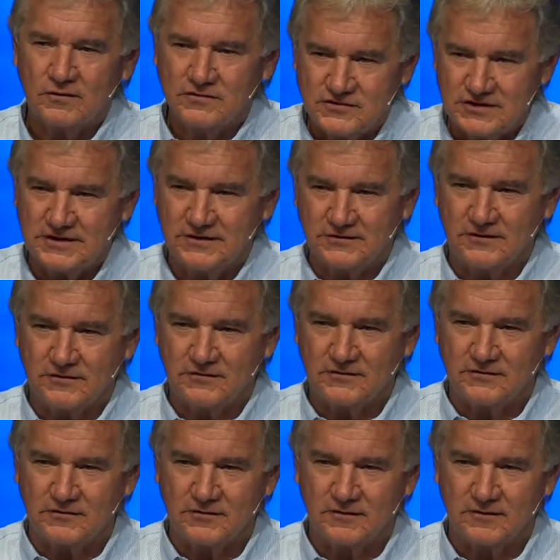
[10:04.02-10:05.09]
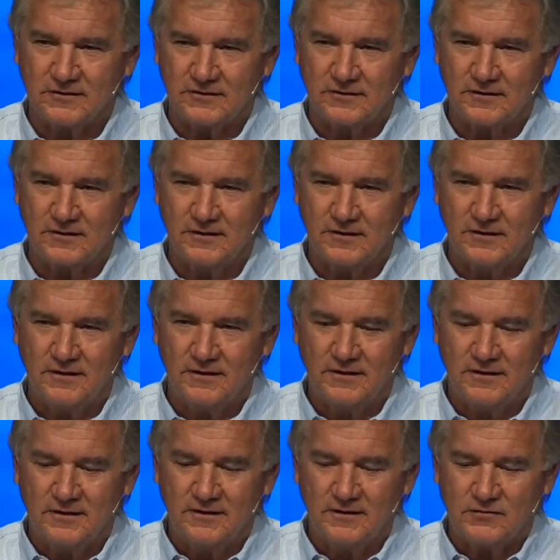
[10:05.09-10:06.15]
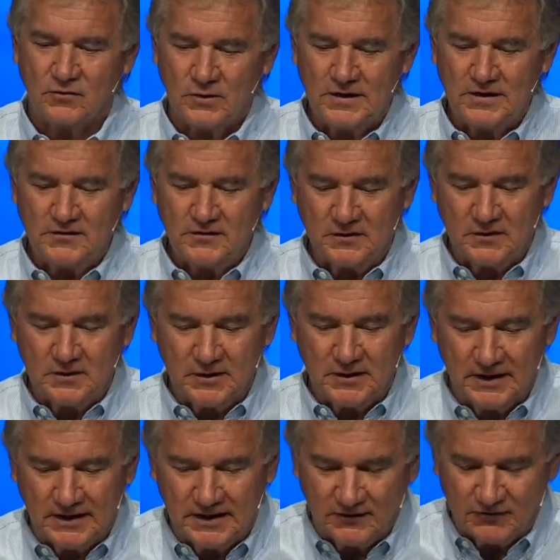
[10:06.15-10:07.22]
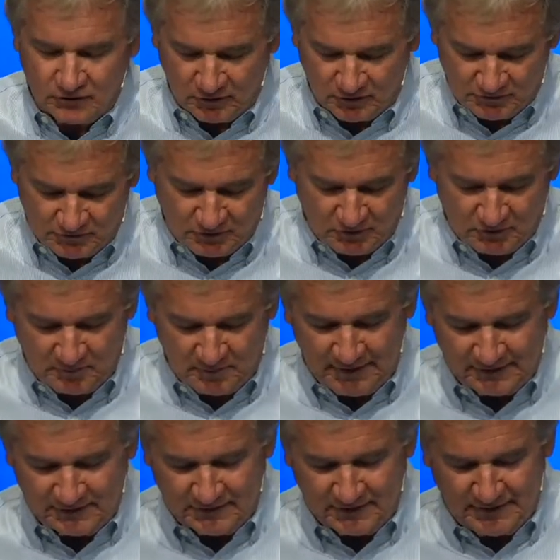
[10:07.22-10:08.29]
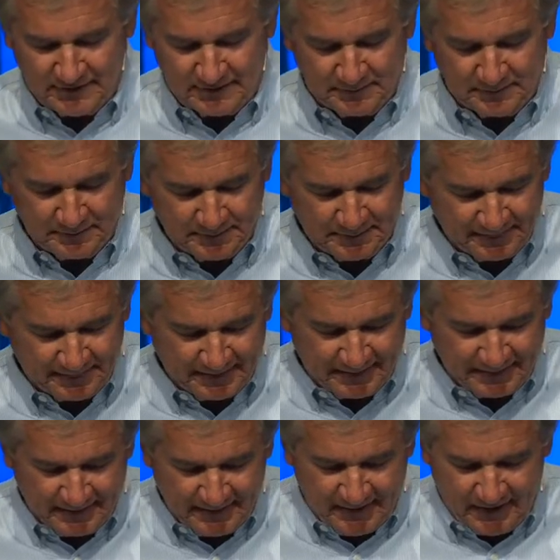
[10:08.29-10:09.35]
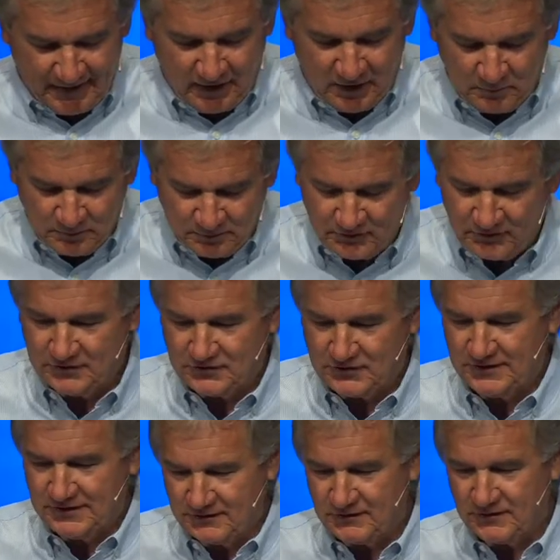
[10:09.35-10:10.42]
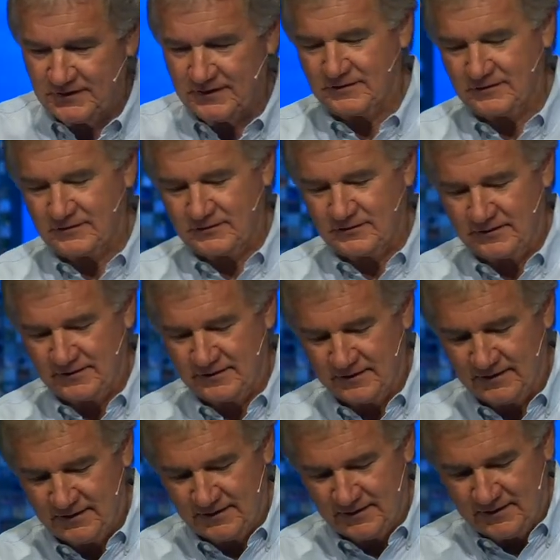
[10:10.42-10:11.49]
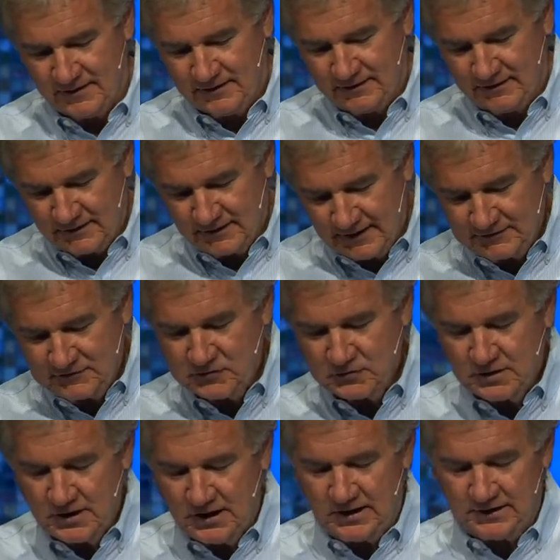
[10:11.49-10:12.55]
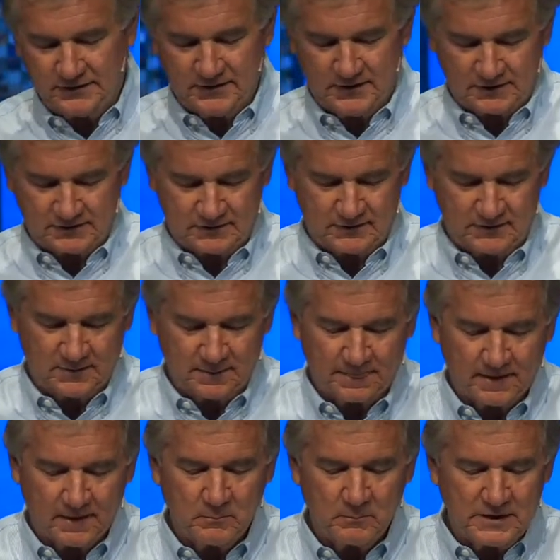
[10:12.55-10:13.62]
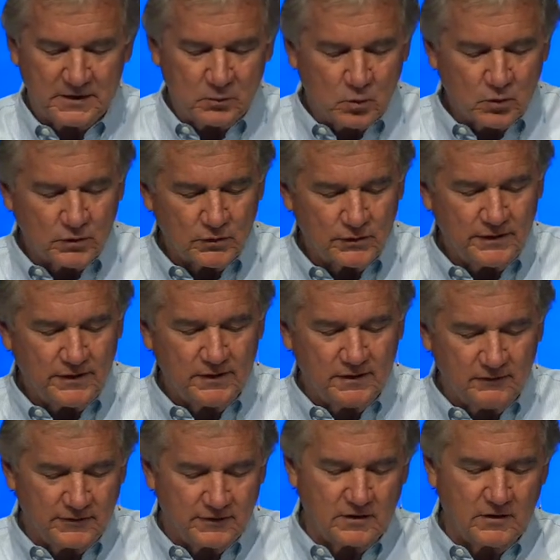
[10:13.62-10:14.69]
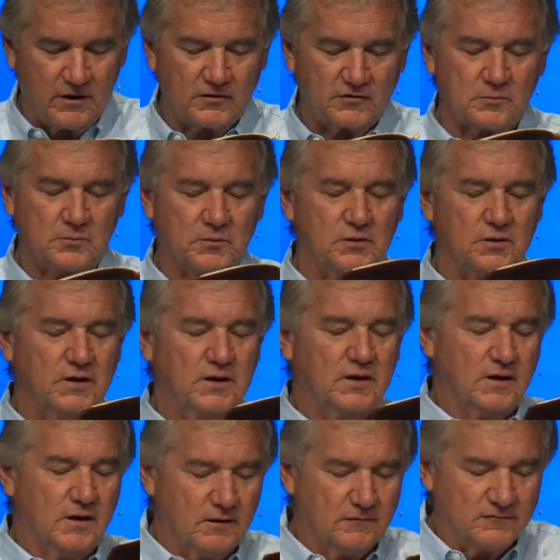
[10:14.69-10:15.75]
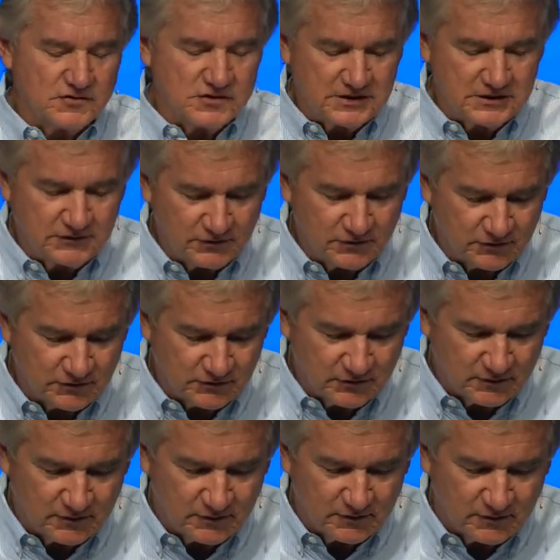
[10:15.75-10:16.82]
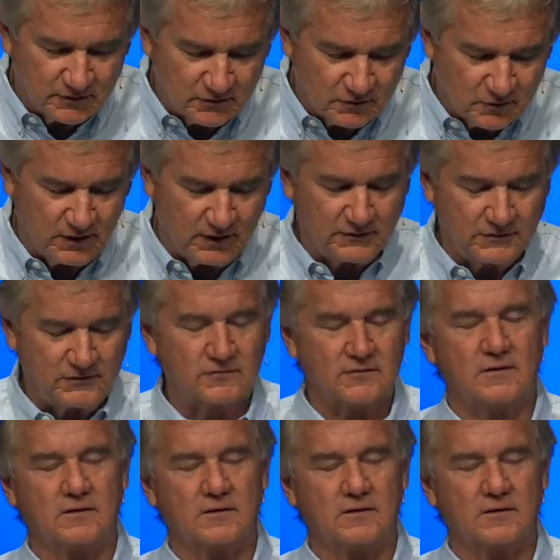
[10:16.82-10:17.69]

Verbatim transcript: Jesus. So he starts off by saying, Our position is this to let your conduct be worthy of the gospel of Jesus Christ.